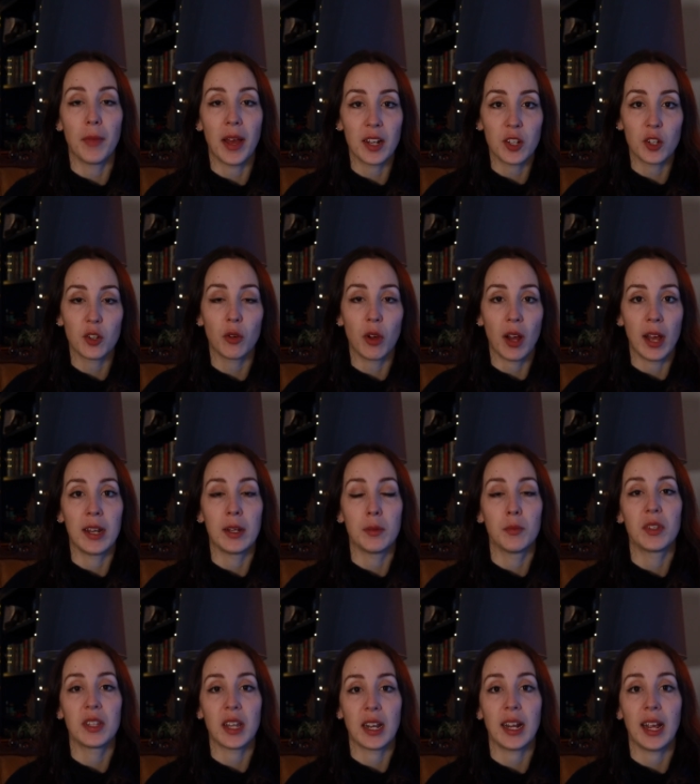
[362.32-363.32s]
magical
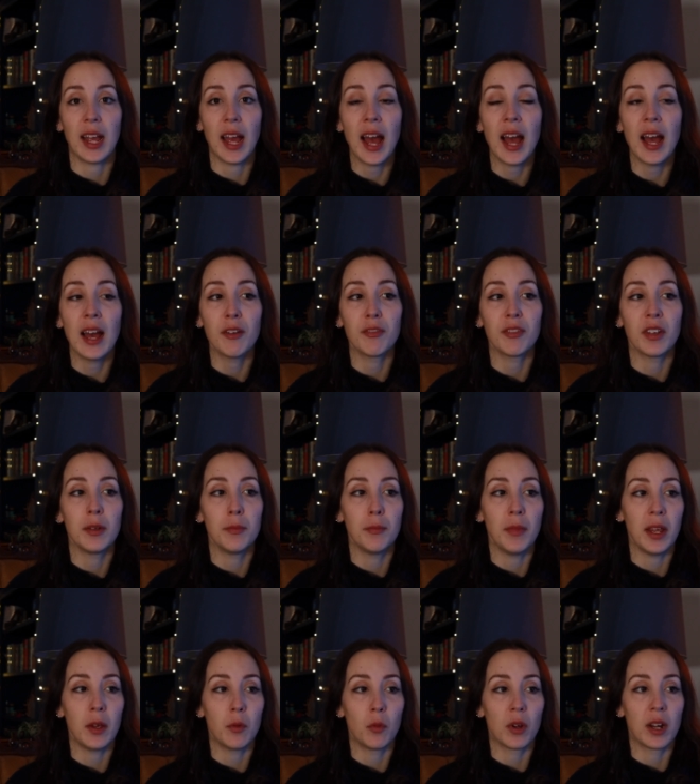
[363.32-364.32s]
items that I have and
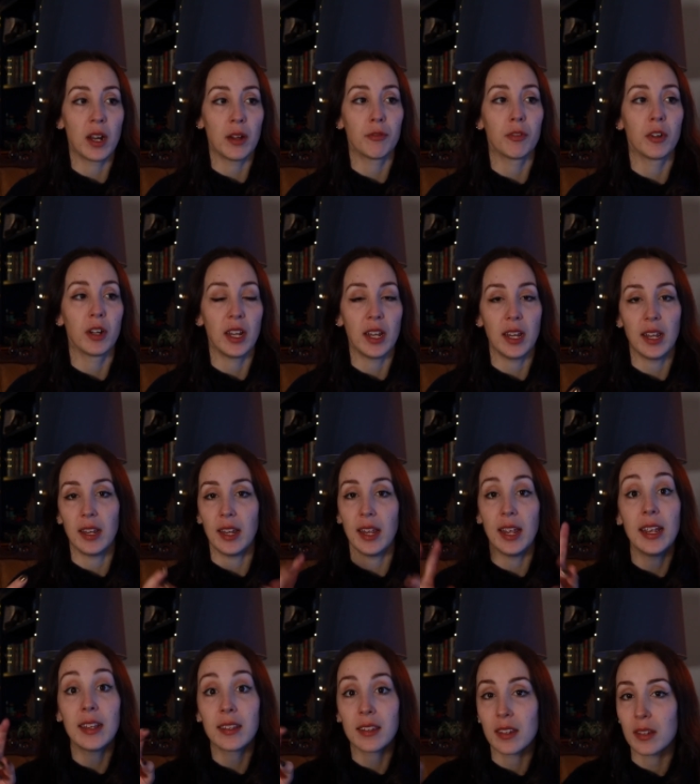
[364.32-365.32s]
make whatever
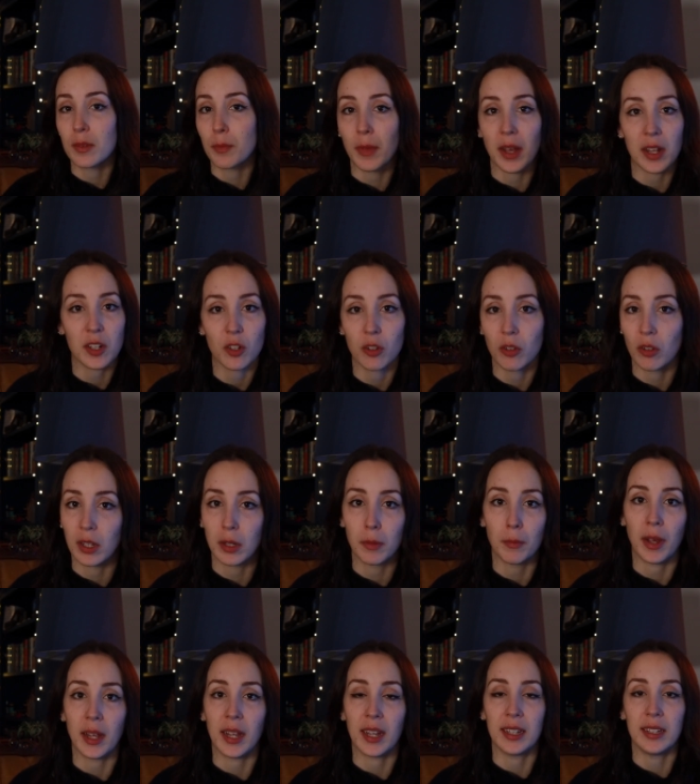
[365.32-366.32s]
isn't magical in
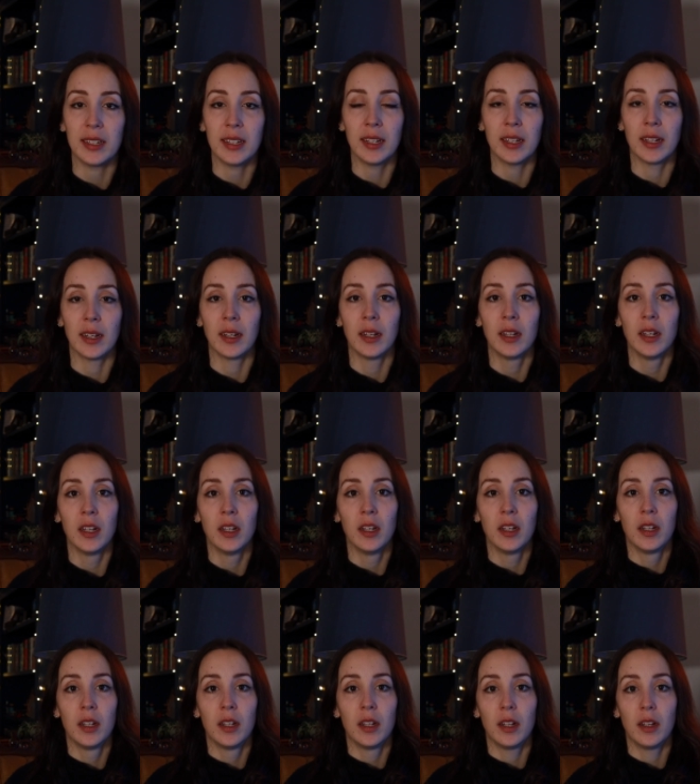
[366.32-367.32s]
my idea
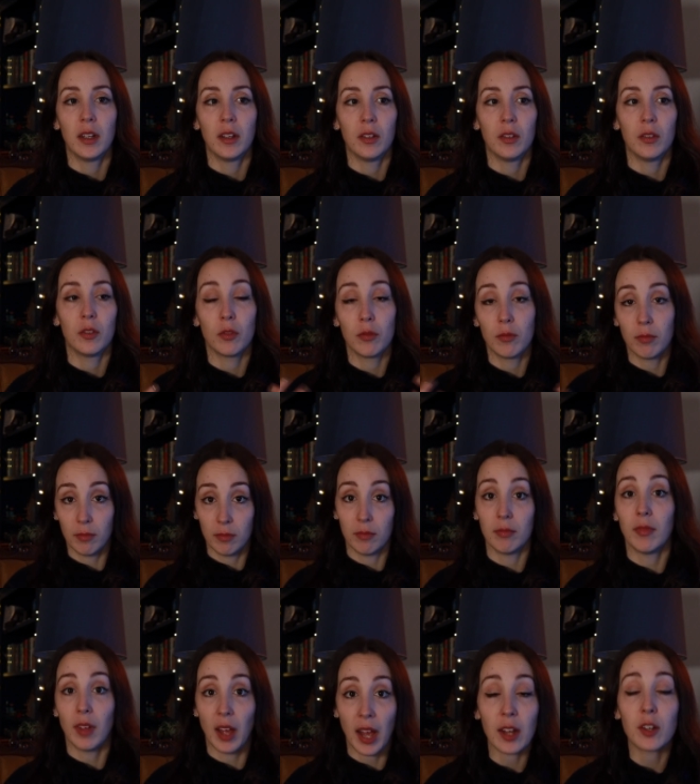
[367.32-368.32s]

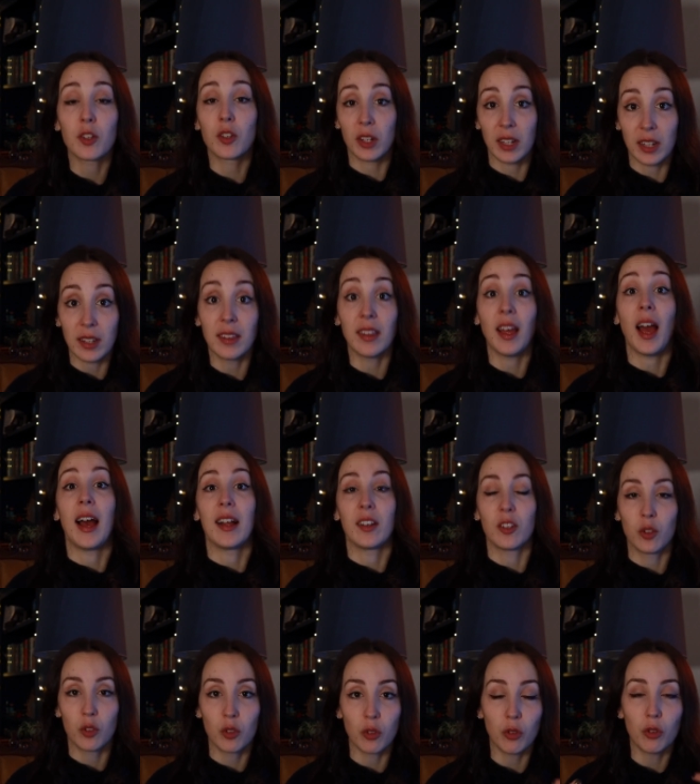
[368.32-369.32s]
actually that
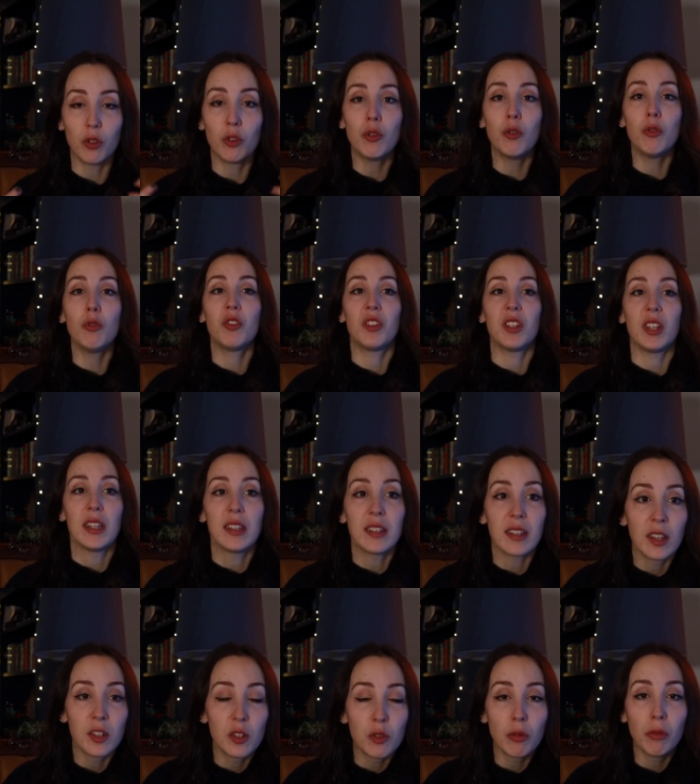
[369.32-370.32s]
to use it
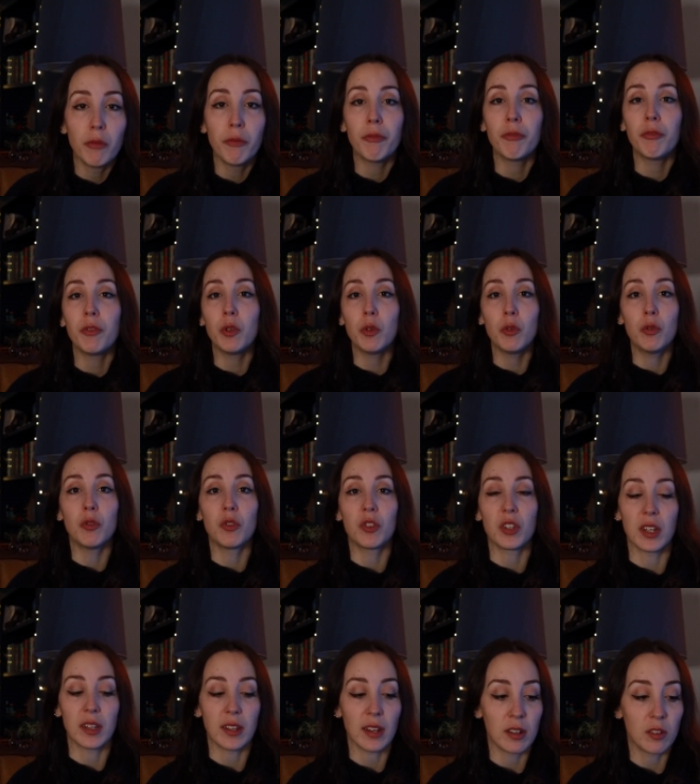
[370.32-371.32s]
and to infuse
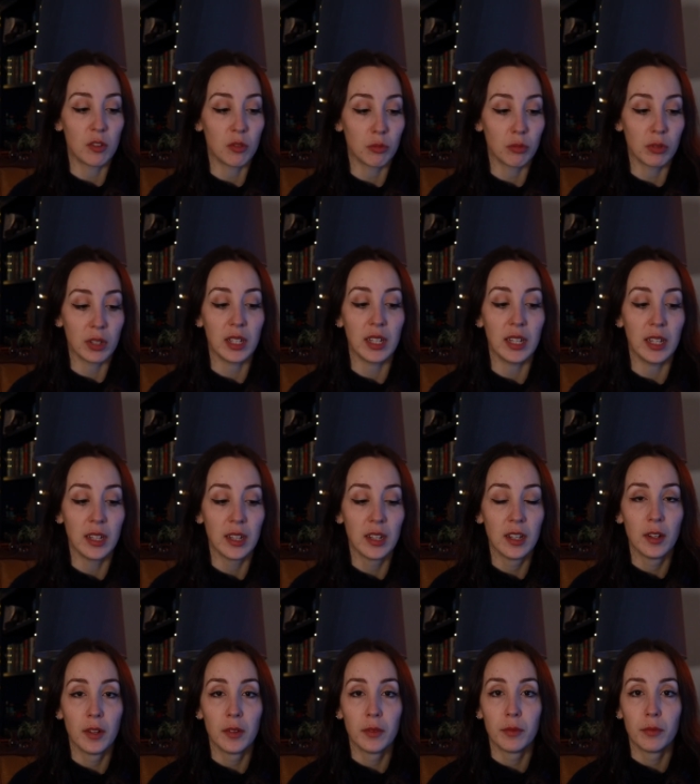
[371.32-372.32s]
it and to really
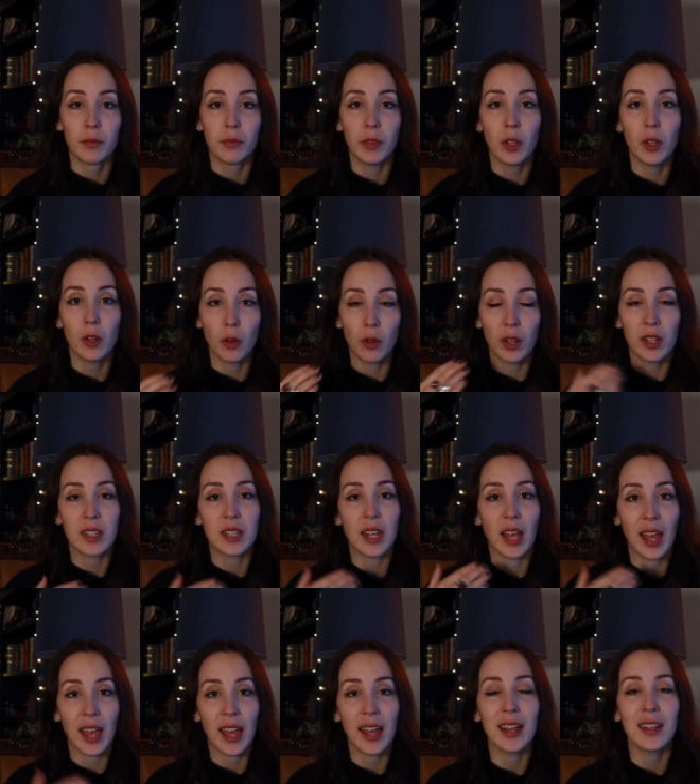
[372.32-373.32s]
you know it's a
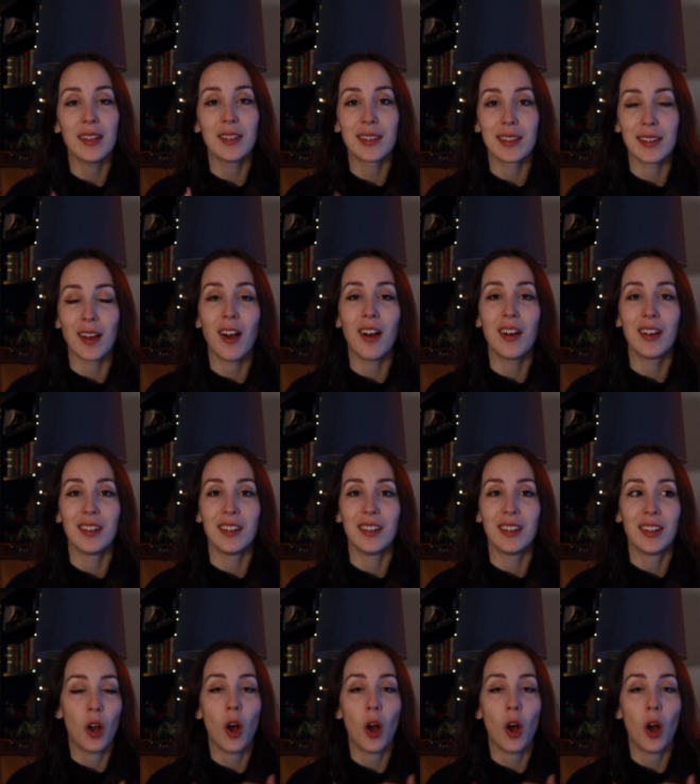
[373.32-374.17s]
hands-on